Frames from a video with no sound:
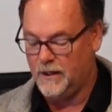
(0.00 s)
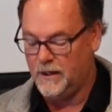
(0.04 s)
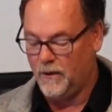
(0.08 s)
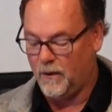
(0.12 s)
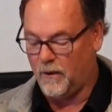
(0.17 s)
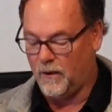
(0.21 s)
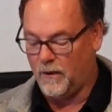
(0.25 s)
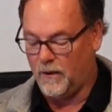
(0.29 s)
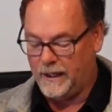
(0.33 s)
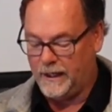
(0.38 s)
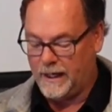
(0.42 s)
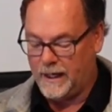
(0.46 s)

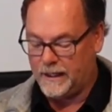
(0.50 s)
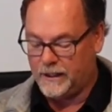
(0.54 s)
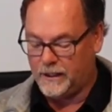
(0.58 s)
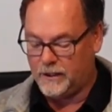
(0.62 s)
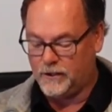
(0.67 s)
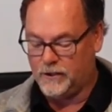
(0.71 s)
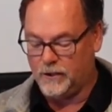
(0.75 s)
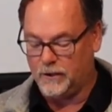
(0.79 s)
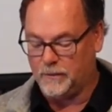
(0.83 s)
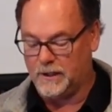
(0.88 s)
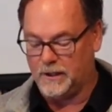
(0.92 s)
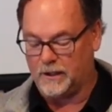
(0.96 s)
or in any
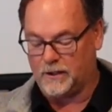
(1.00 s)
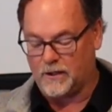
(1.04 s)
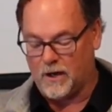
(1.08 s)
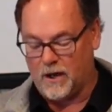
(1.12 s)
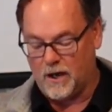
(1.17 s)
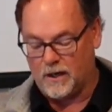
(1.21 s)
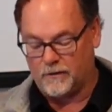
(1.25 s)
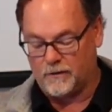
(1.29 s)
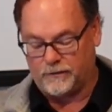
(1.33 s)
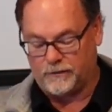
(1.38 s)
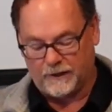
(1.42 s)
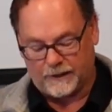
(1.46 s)
human
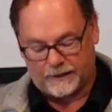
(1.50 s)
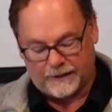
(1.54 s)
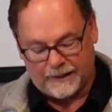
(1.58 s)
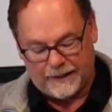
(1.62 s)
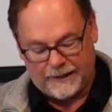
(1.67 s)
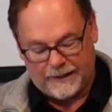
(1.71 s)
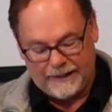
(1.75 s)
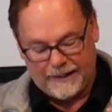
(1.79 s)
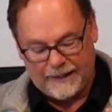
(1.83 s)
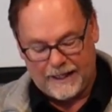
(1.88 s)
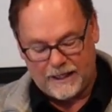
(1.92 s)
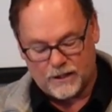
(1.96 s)
conflict, the
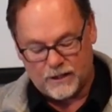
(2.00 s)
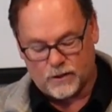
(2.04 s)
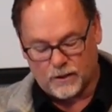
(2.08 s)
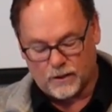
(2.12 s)
nature